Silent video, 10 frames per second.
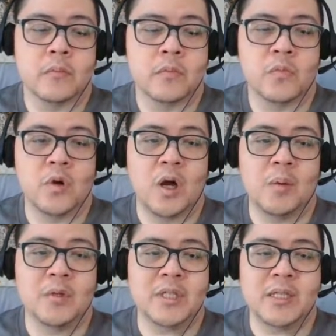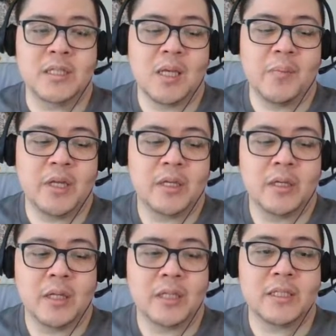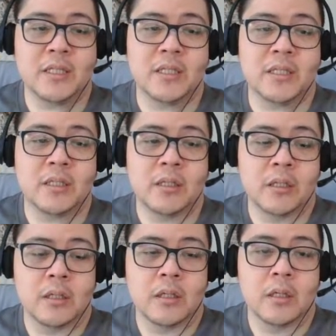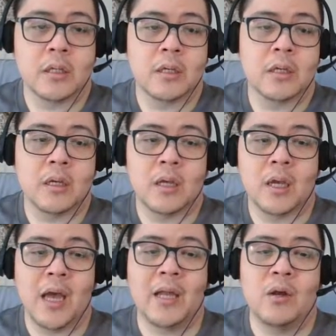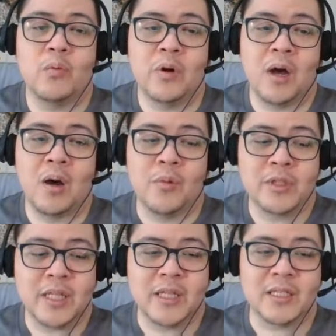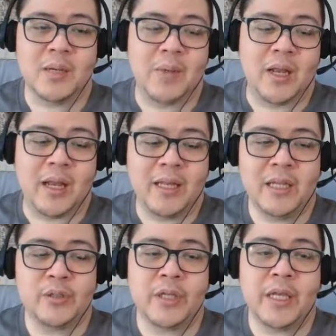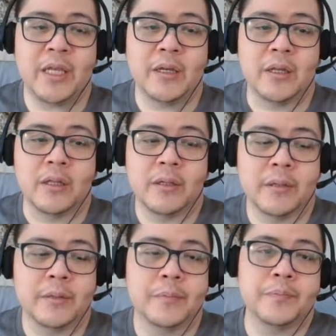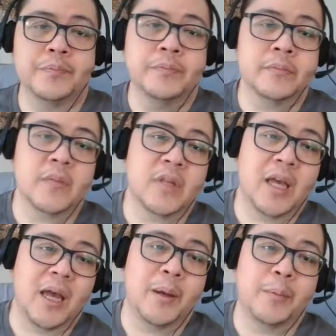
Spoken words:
We're almost at the summit. Let's just... I know we're almost at the summit. I need to heal. Okay.